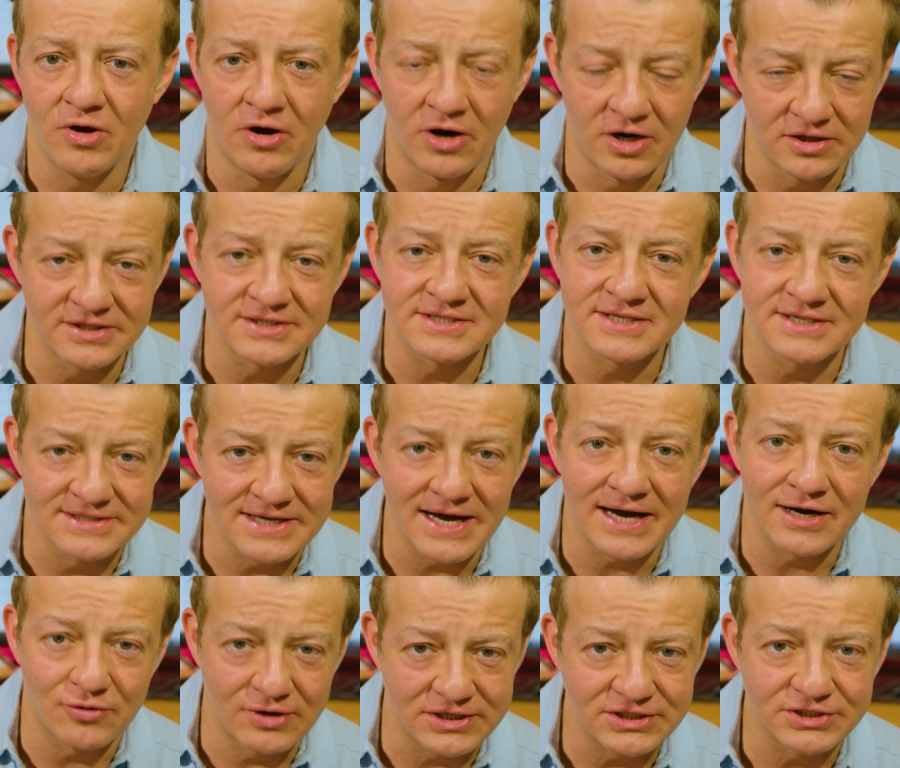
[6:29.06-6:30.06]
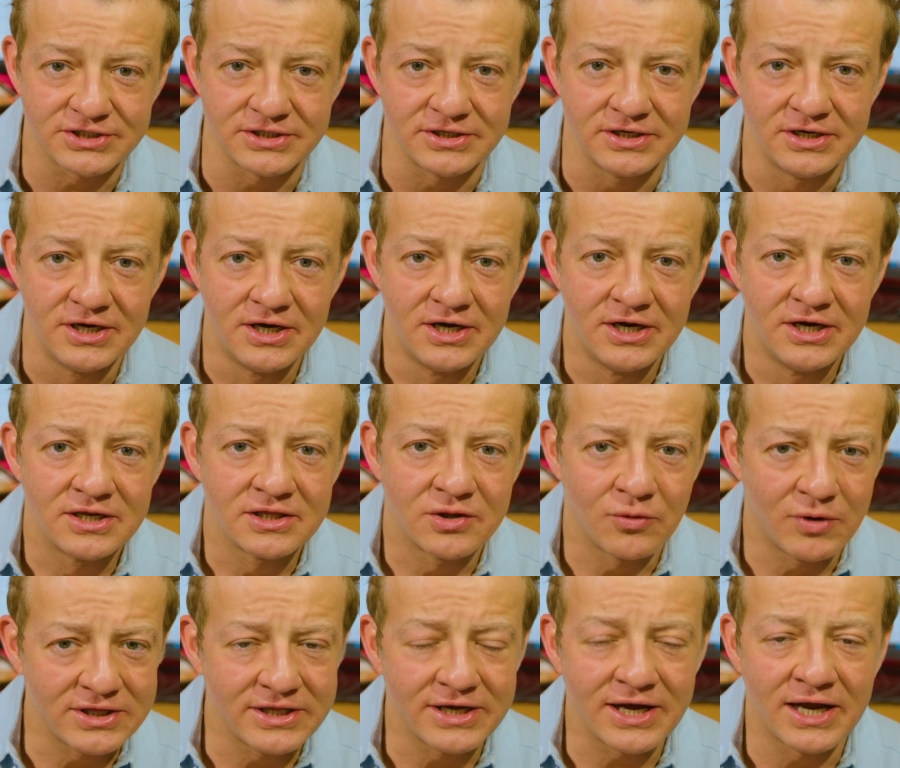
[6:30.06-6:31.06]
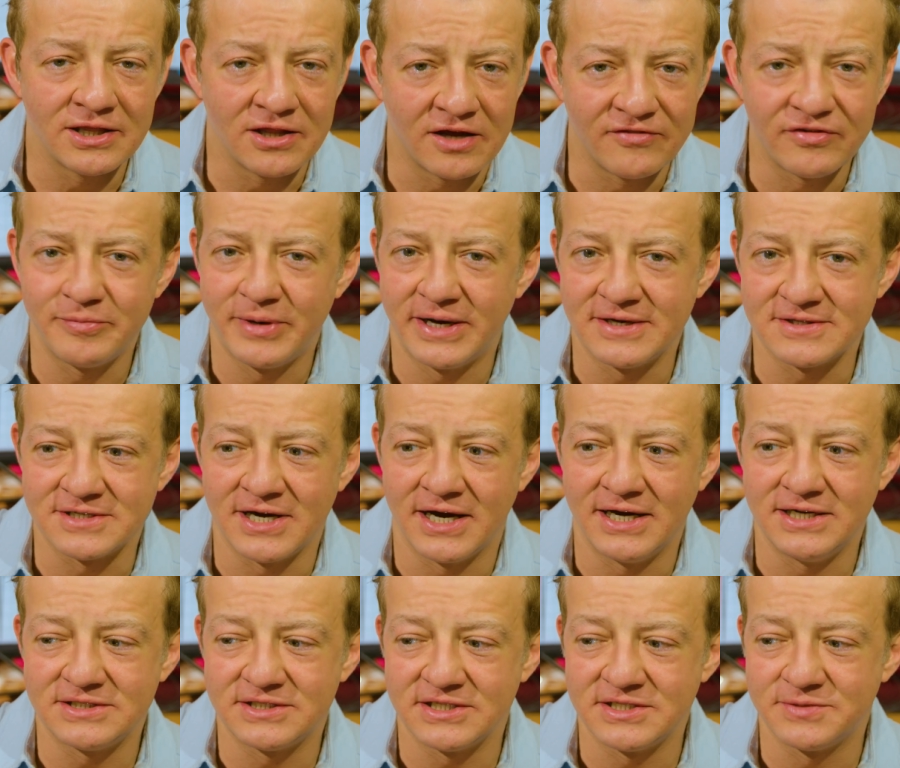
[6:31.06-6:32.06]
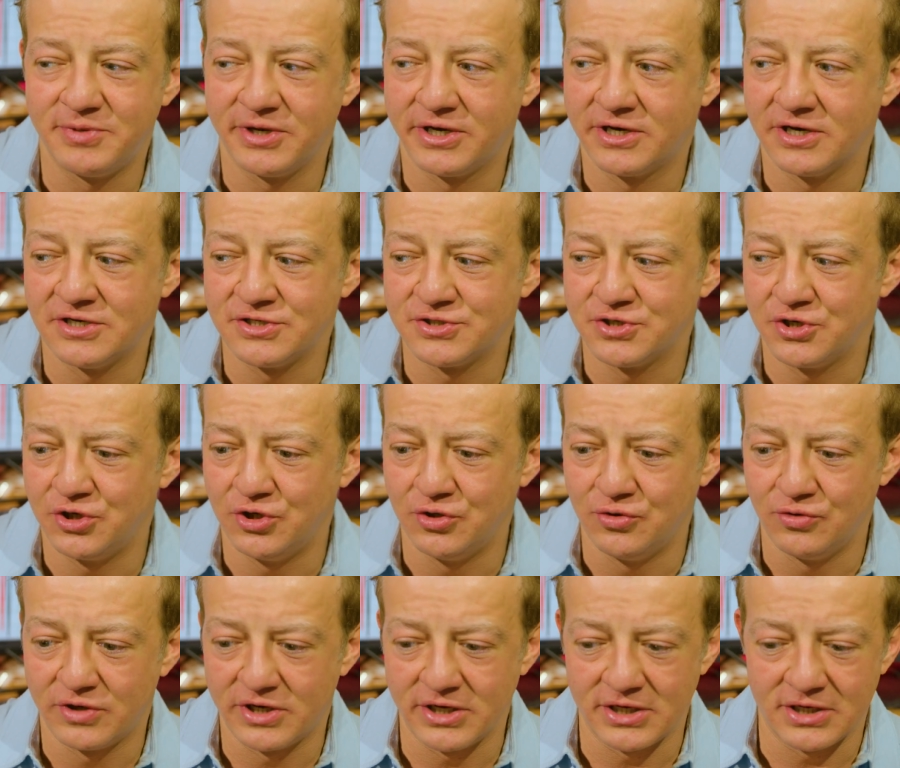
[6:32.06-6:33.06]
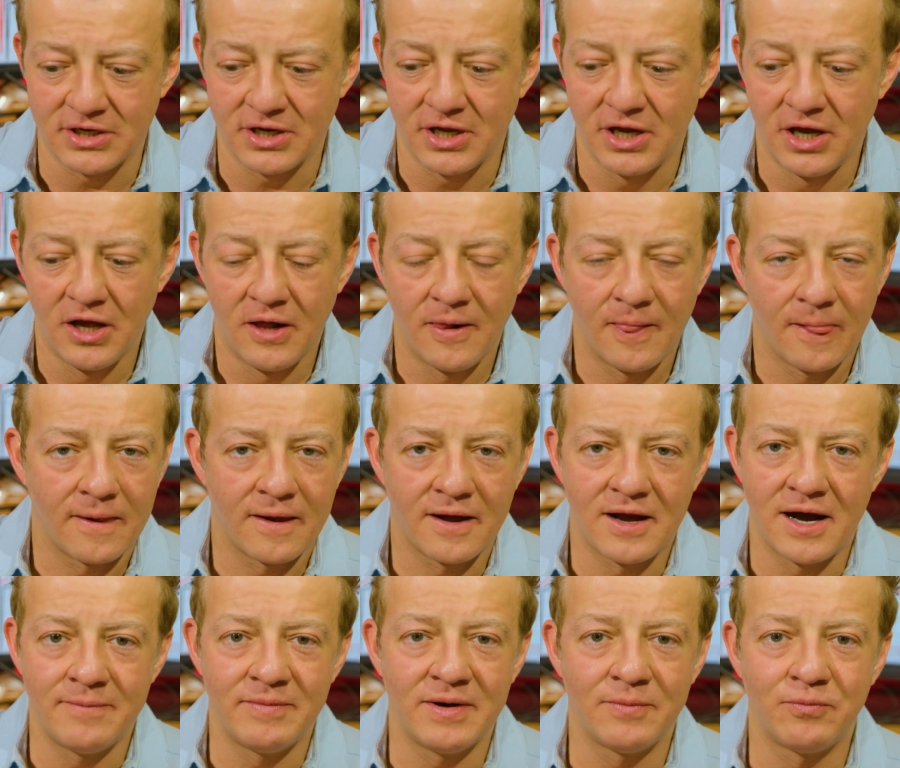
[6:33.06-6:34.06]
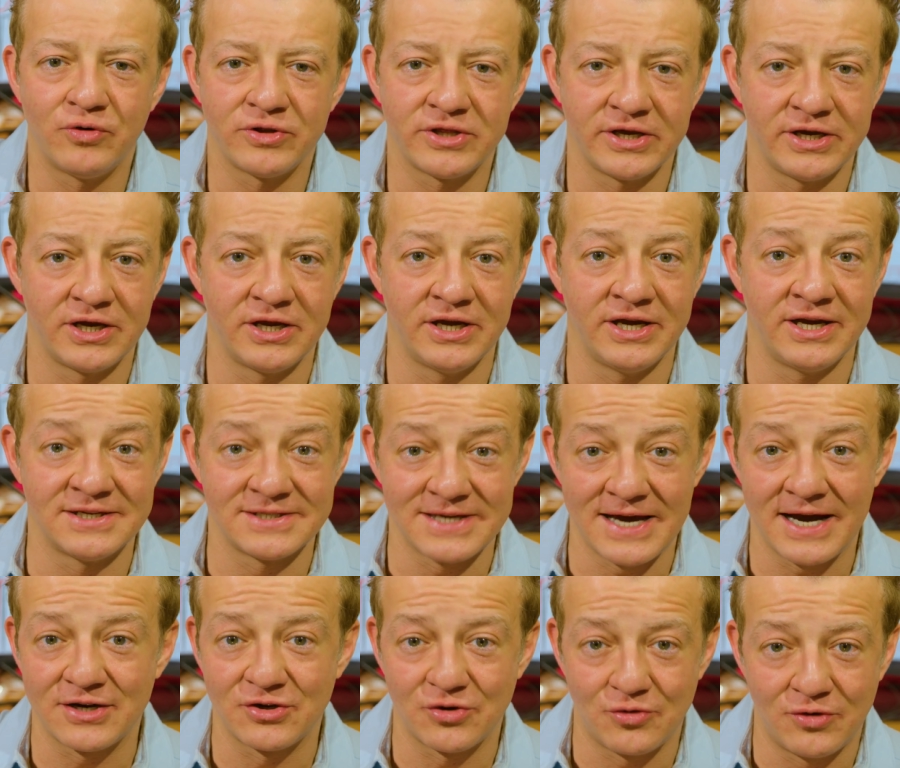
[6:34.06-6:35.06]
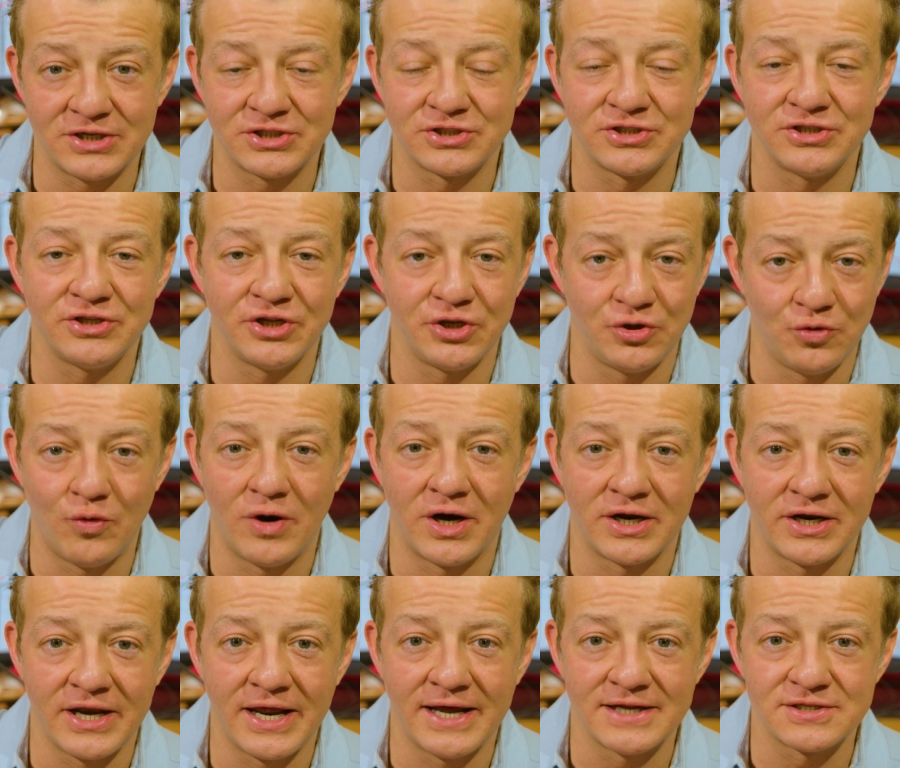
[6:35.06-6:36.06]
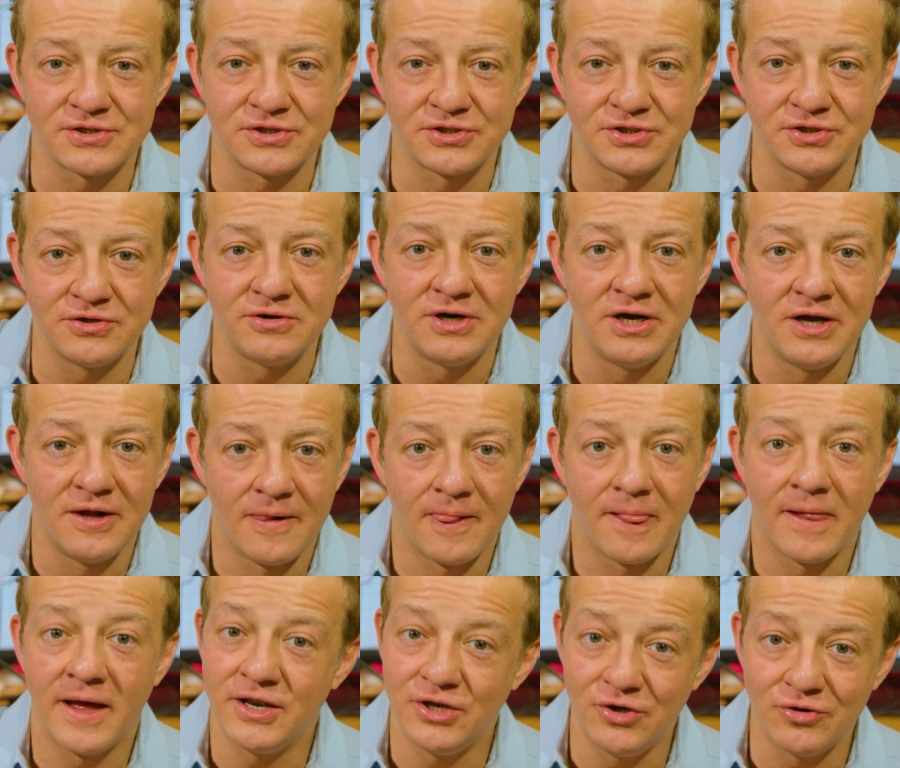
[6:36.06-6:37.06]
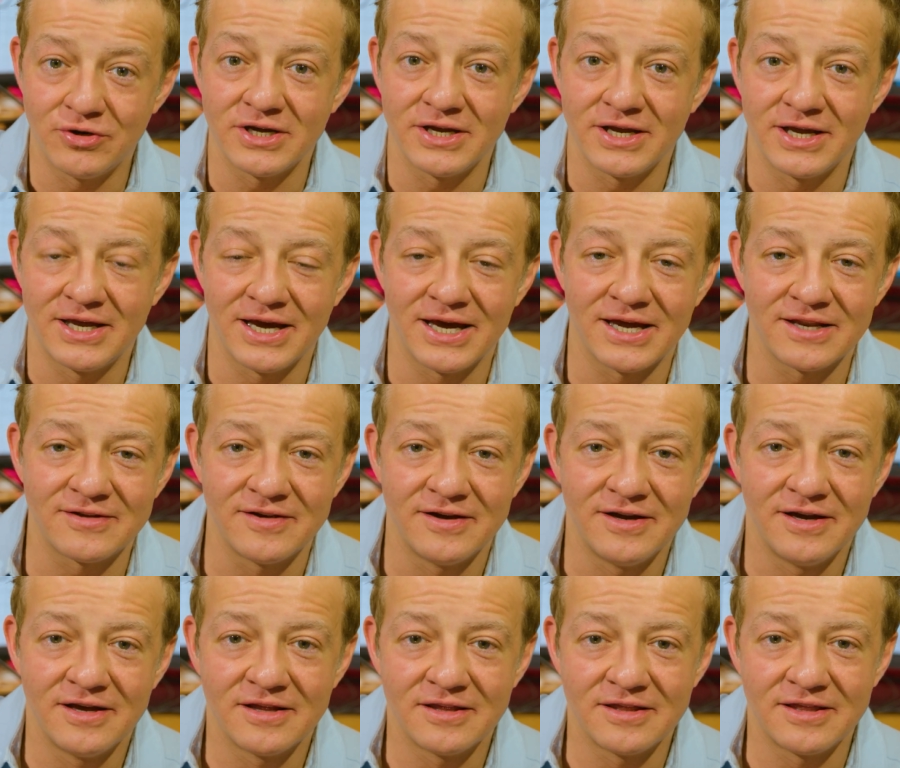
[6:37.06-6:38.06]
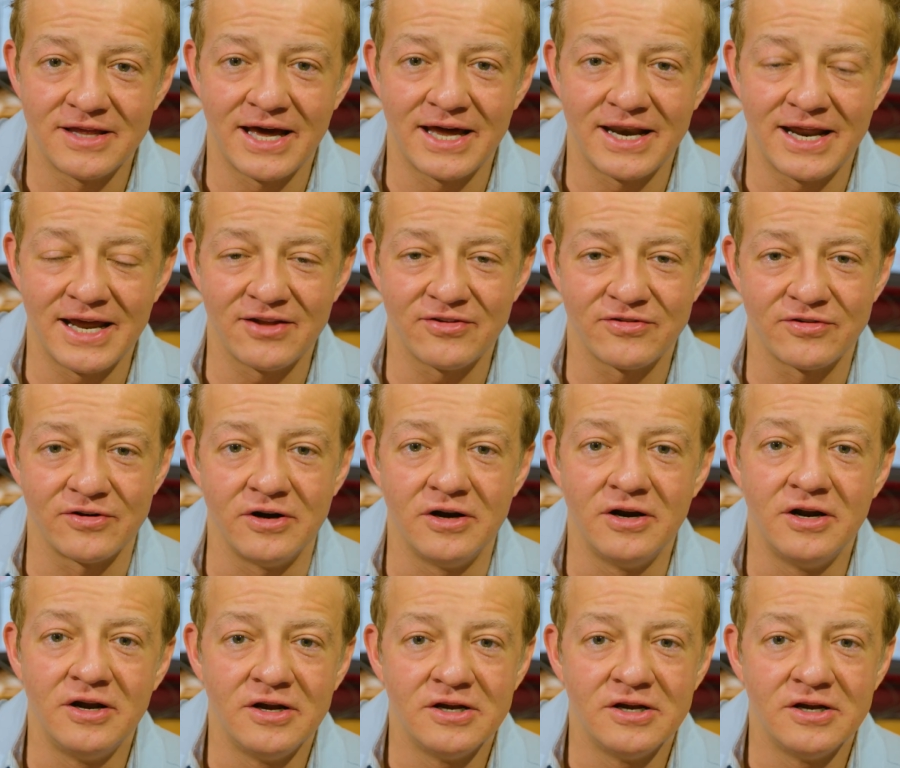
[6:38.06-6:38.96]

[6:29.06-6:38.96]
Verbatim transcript: on this exact question. The one thing I love about science is because you can come up with an exact question that you want an answer to, and you can get that answer.